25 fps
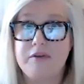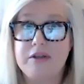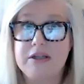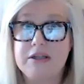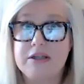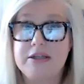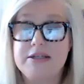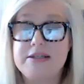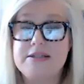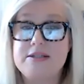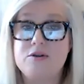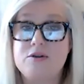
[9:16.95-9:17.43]
at
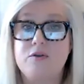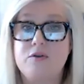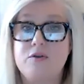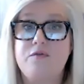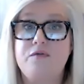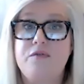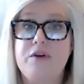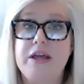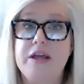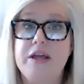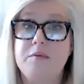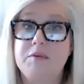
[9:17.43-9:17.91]
least till
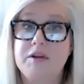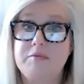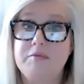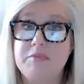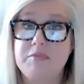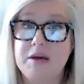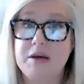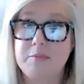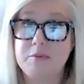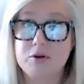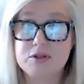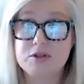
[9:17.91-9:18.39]
family
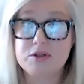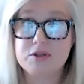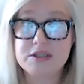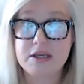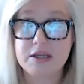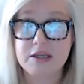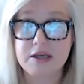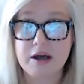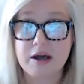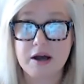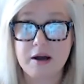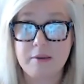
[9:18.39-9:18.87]
members
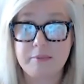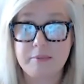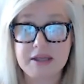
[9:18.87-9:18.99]
can come